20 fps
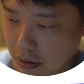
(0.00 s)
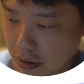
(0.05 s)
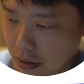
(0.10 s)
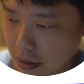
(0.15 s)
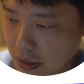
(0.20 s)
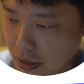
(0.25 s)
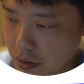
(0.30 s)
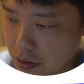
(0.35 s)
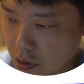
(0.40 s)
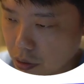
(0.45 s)

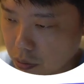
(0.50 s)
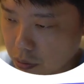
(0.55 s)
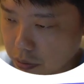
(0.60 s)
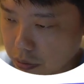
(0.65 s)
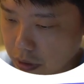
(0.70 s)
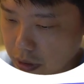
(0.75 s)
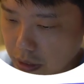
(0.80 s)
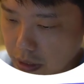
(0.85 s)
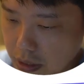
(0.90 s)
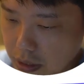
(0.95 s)
Okay, so
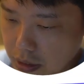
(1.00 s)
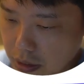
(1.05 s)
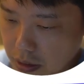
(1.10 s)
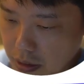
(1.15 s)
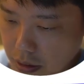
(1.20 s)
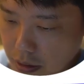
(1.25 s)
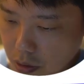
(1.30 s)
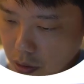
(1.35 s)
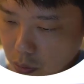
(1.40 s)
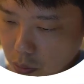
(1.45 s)
this
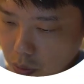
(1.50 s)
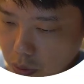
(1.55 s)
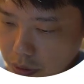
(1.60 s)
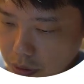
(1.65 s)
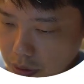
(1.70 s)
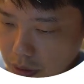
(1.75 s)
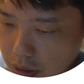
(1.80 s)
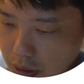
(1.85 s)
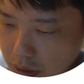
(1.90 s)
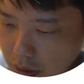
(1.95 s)
you will
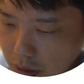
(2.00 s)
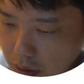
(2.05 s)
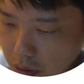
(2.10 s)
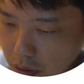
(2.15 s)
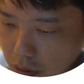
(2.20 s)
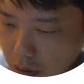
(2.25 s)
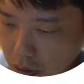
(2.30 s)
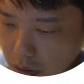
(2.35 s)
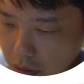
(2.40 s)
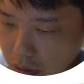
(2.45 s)
need
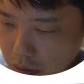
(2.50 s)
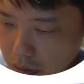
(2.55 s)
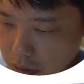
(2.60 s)
your